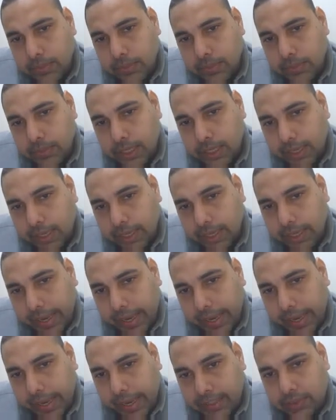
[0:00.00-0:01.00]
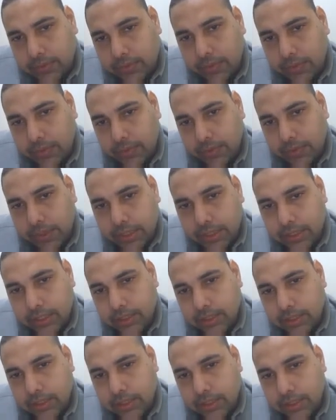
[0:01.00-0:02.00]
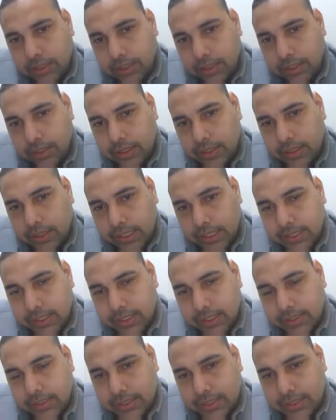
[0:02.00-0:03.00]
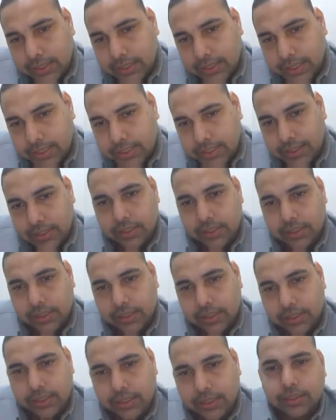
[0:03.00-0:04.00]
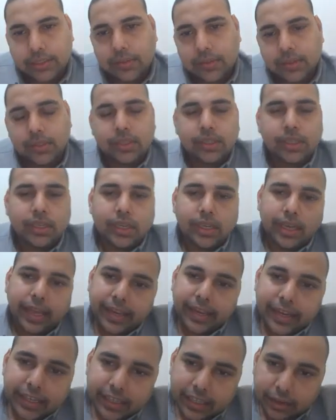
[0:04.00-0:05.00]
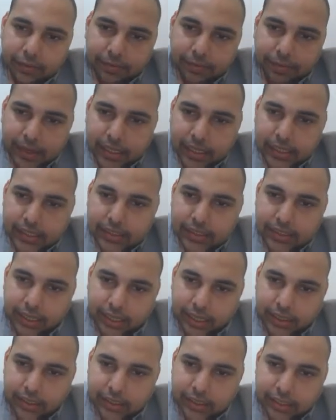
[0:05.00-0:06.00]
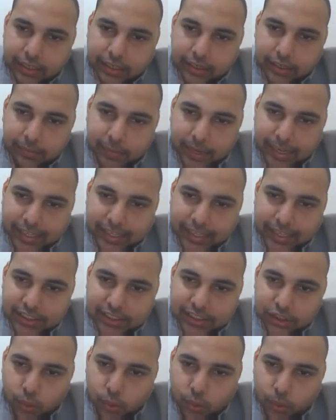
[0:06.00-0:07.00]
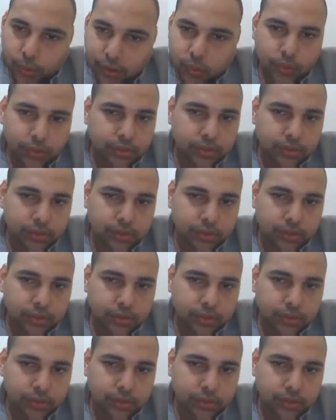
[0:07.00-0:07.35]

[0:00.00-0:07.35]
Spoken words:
ends with 6, I can definitely say that my square root,